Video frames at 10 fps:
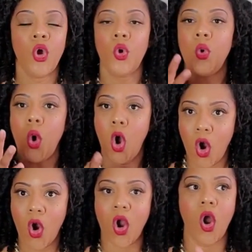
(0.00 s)
who
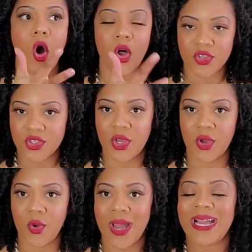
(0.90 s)
are
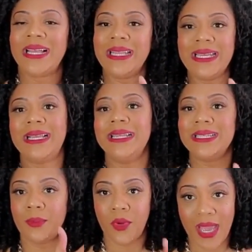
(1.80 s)
also clinically
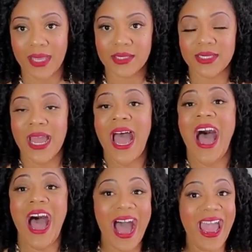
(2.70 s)
depressed.
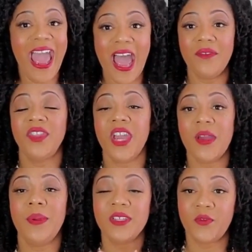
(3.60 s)
I have
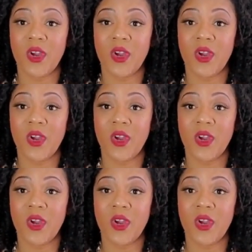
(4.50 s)
therapist